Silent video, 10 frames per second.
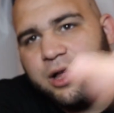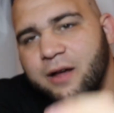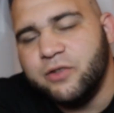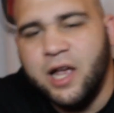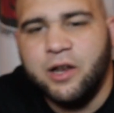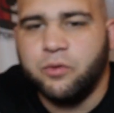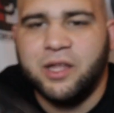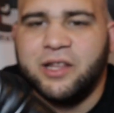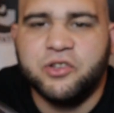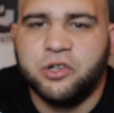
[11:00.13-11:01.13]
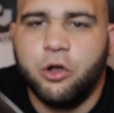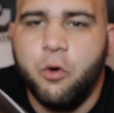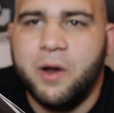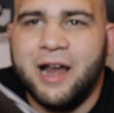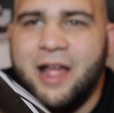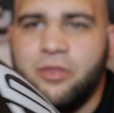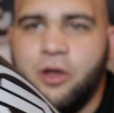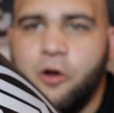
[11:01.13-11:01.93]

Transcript: gloves. I don't think these are lower end